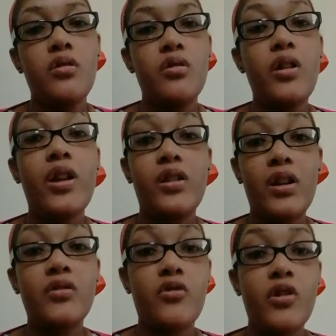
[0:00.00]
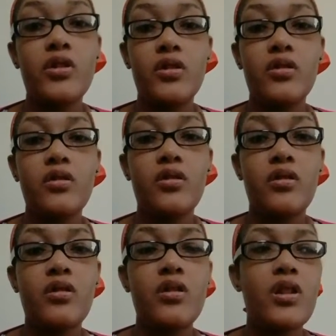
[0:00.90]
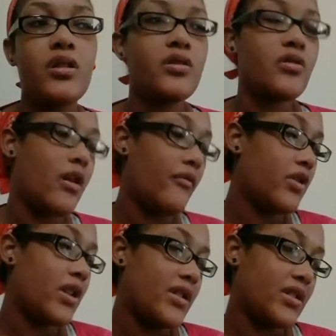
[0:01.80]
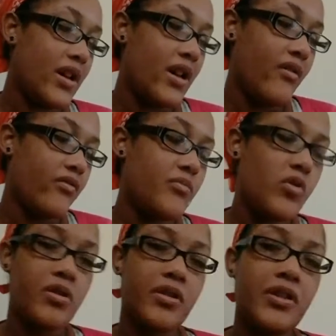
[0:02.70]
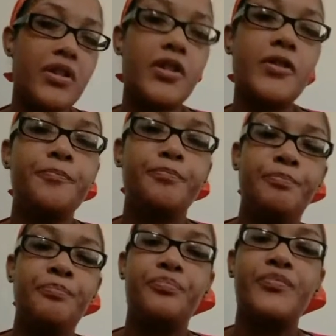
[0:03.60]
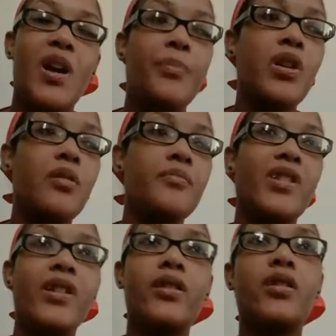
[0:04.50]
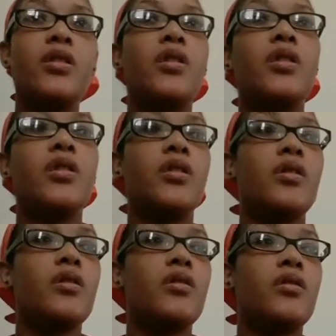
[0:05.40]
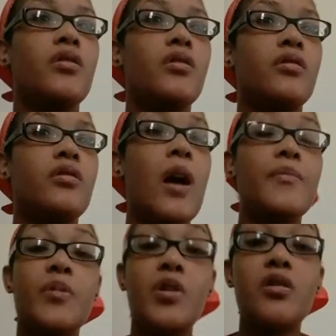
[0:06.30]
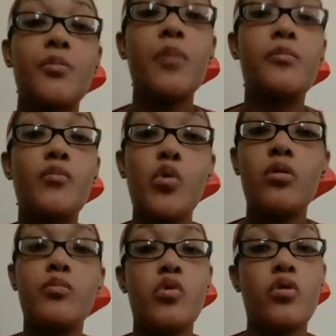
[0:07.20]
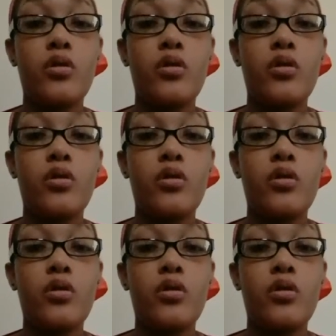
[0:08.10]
Like that's crazy. So I realized that every morning I pump like I'm starting to pump more and more